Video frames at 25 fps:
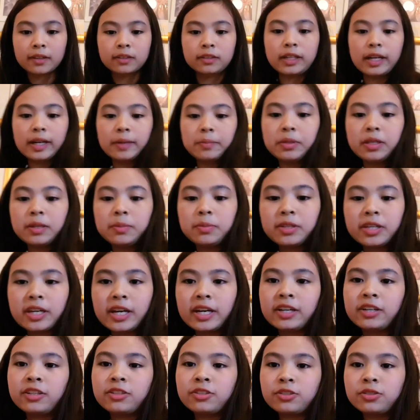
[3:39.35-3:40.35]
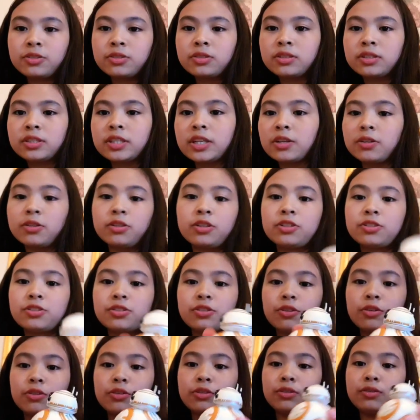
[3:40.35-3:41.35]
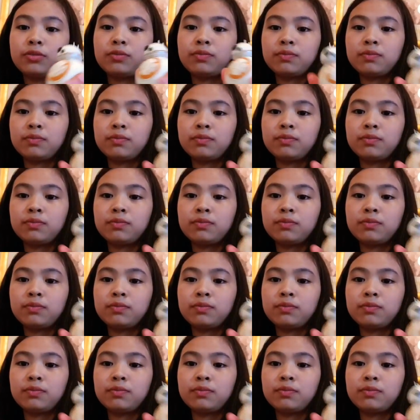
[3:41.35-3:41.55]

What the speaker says: BB-8 can just sit on its own.